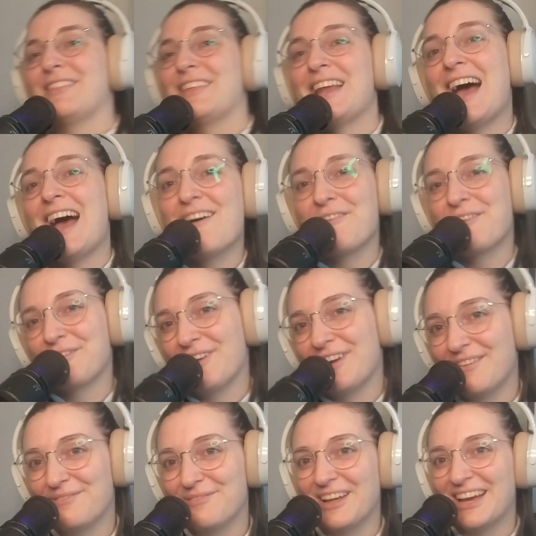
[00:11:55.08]
that I would
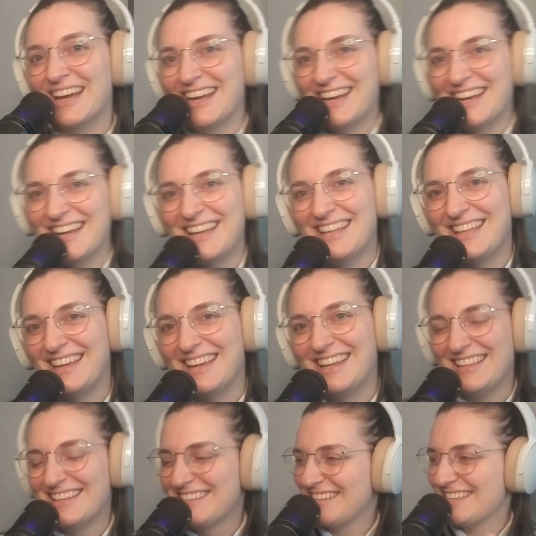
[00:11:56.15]
want to play.
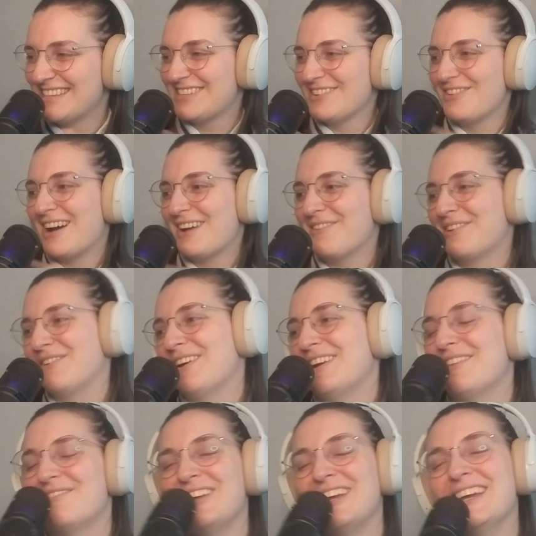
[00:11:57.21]
This is who I would want
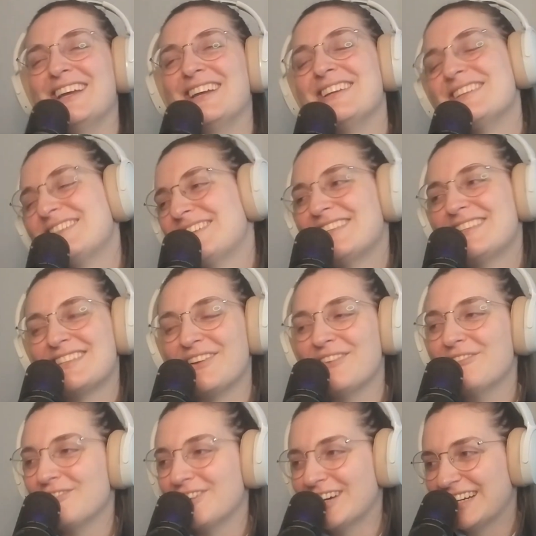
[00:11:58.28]
to be. She's
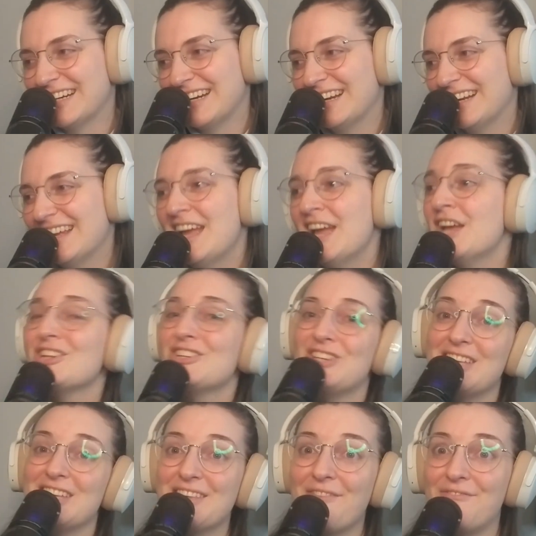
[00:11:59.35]
so funny.
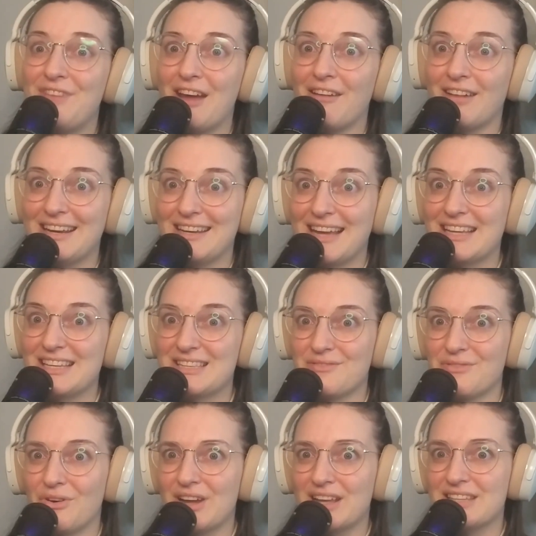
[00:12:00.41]
She has a very nice
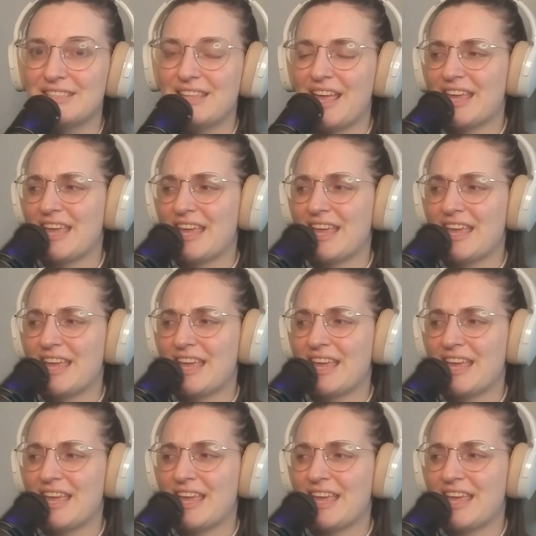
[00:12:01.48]
voice. Like,